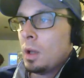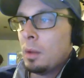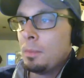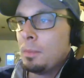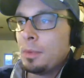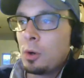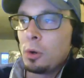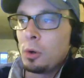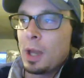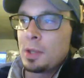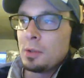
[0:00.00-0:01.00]
The
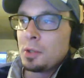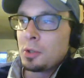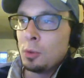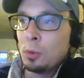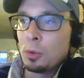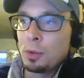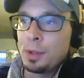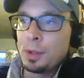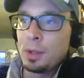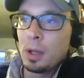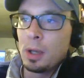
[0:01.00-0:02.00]
Coral Castle is
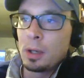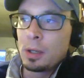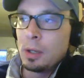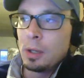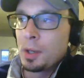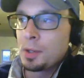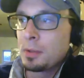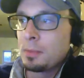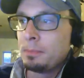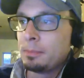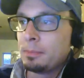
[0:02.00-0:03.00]
cooler than the Key
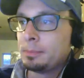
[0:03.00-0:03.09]
West,